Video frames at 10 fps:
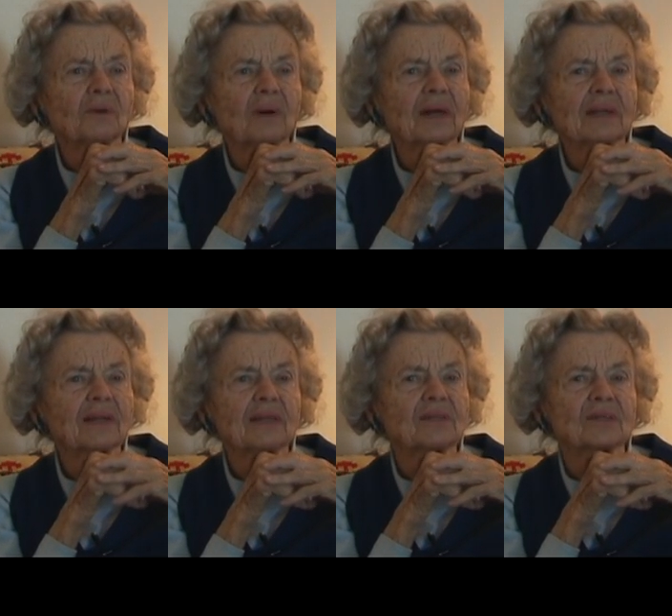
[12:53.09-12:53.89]
go
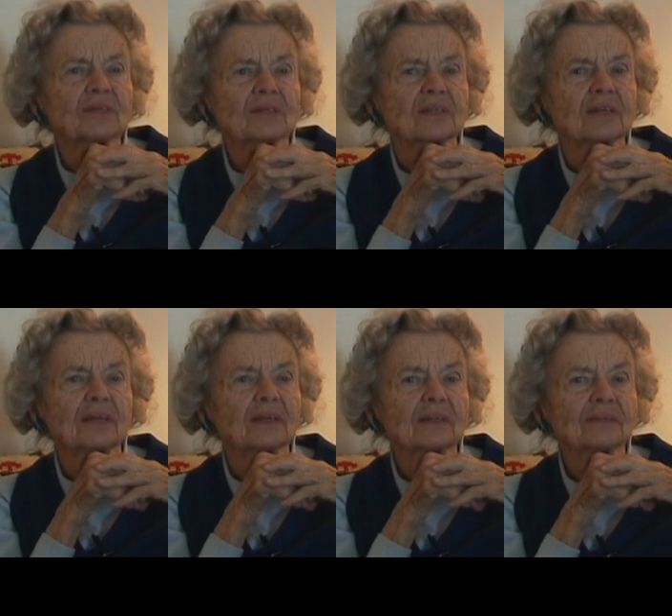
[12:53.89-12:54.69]
on. It's
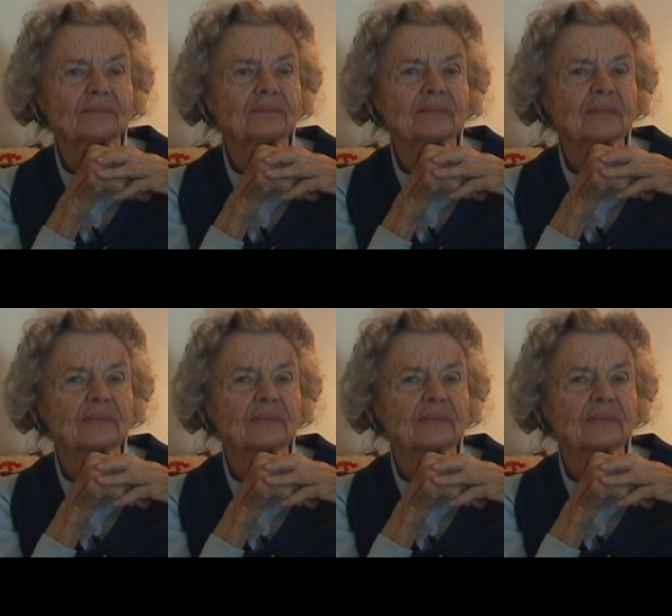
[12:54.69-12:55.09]
just, um,